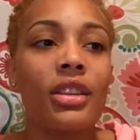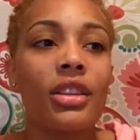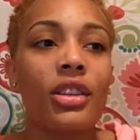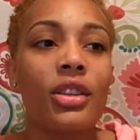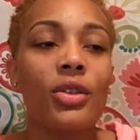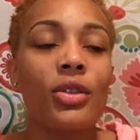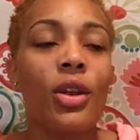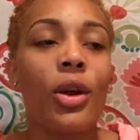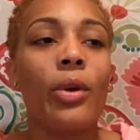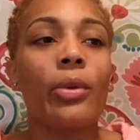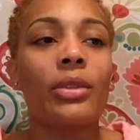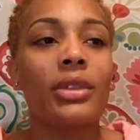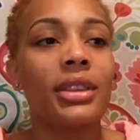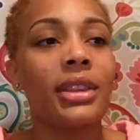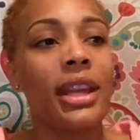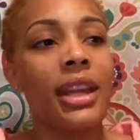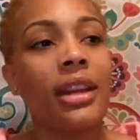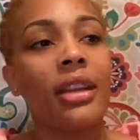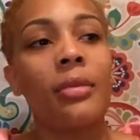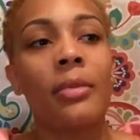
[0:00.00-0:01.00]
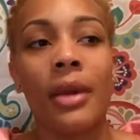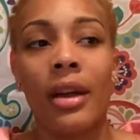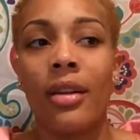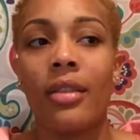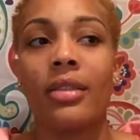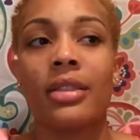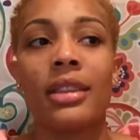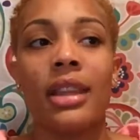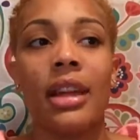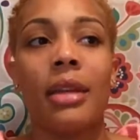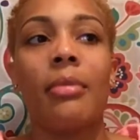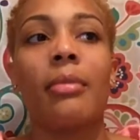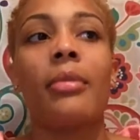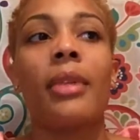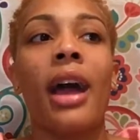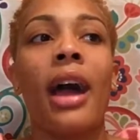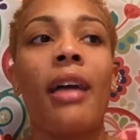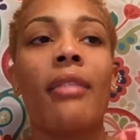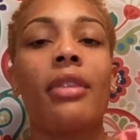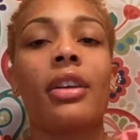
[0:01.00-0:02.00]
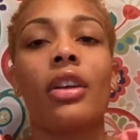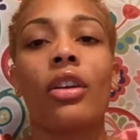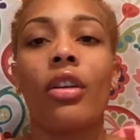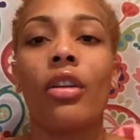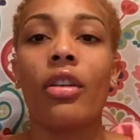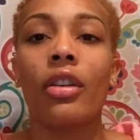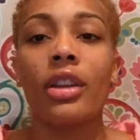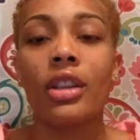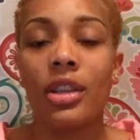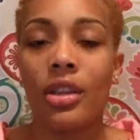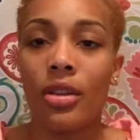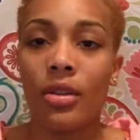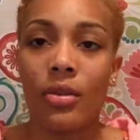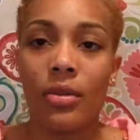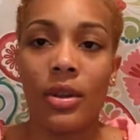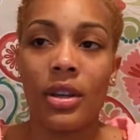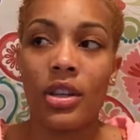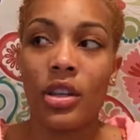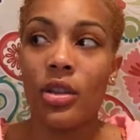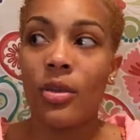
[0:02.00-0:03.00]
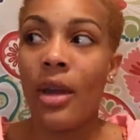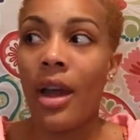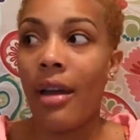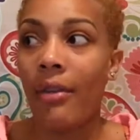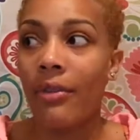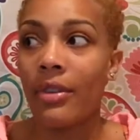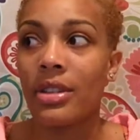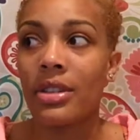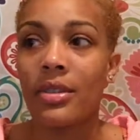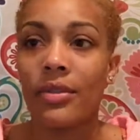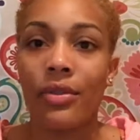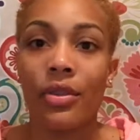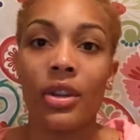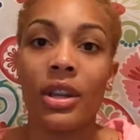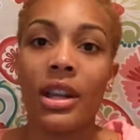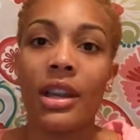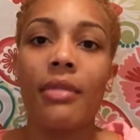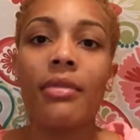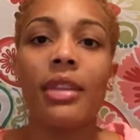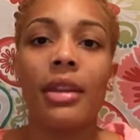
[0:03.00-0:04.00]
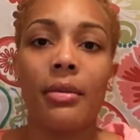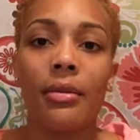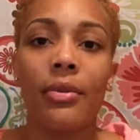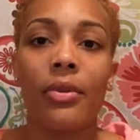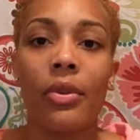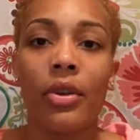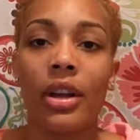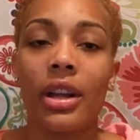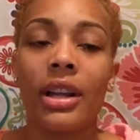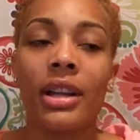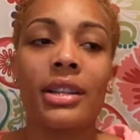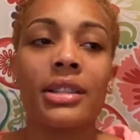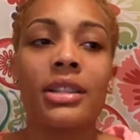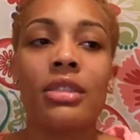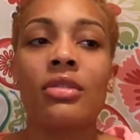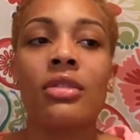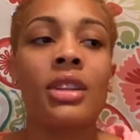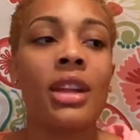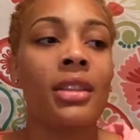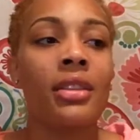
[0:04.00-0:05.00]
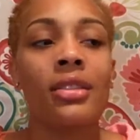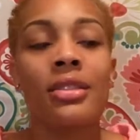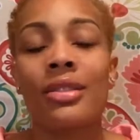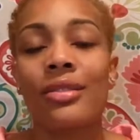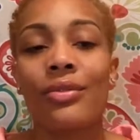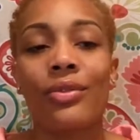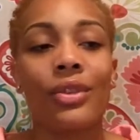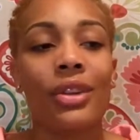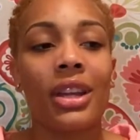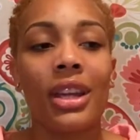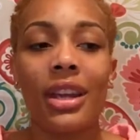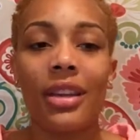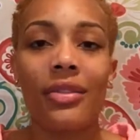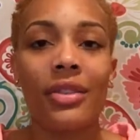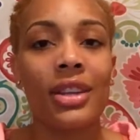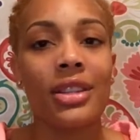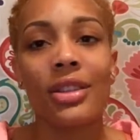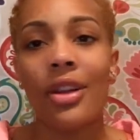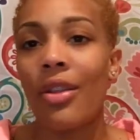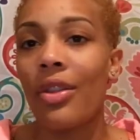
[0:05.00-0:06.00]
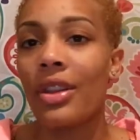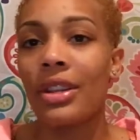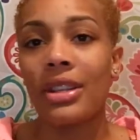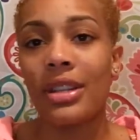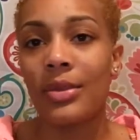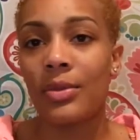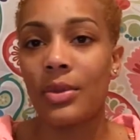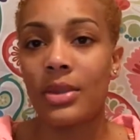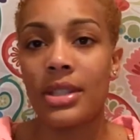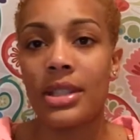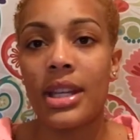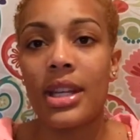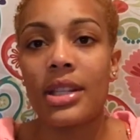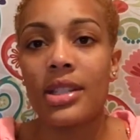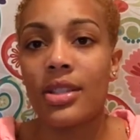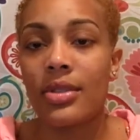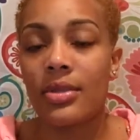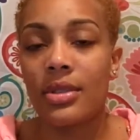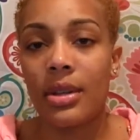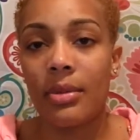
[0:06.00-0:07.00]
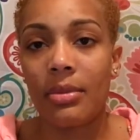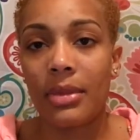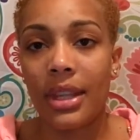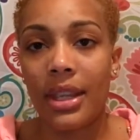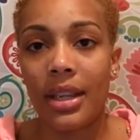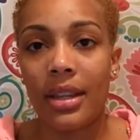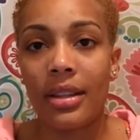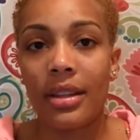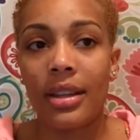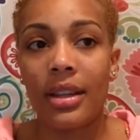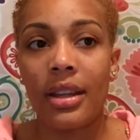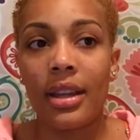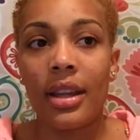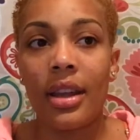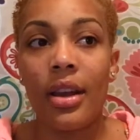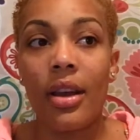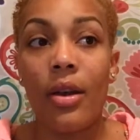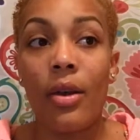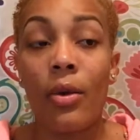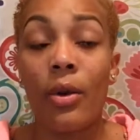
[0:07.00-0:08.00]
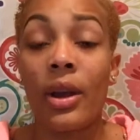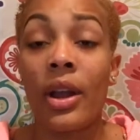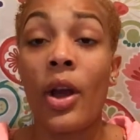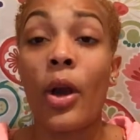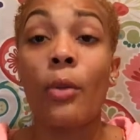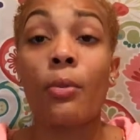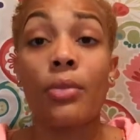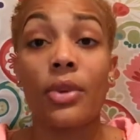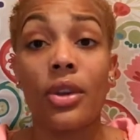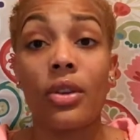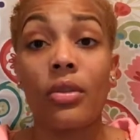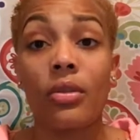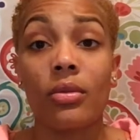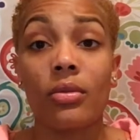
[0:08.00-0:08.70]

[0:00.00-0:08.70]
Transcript: you don't think about them having hurt you and you having to forgive them for it, because there's nothing to forgive, because all they did was teach you something or help you.